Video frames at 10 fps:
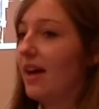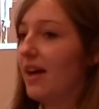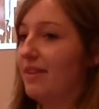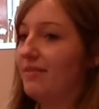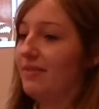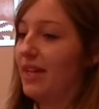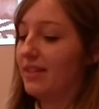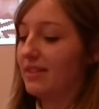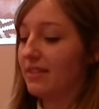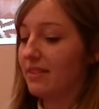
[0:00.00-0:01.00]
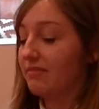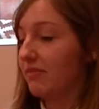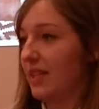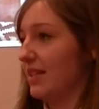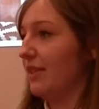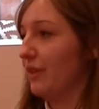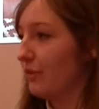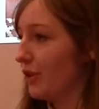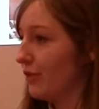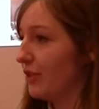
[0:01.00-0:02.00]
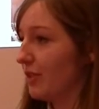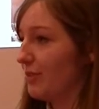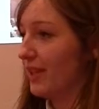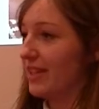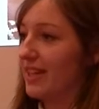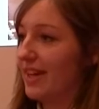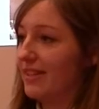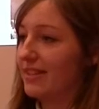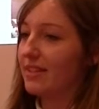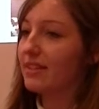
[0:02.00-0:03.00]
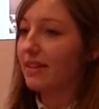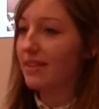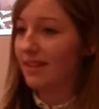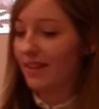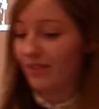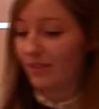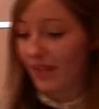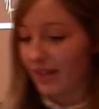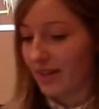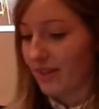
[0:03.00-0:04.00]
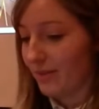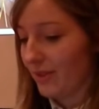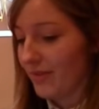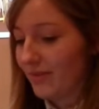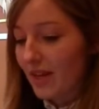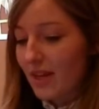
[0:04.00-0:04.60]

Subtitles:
there's a living roof on of the containers. It's kind of unrecognisable.